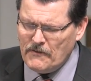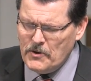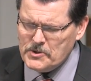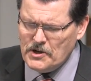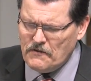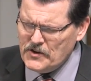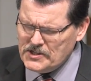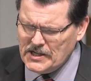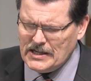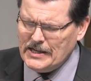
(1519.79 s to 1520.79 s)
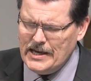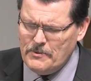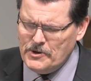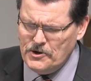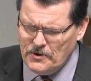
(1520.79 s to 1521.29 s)
If he was there physically, he
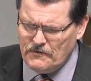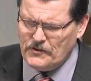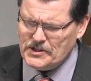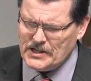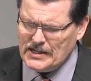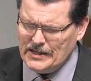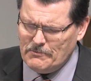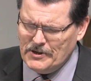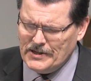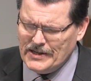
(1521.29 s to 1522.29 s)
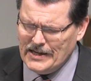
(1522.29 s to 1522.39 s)
would do it physically, but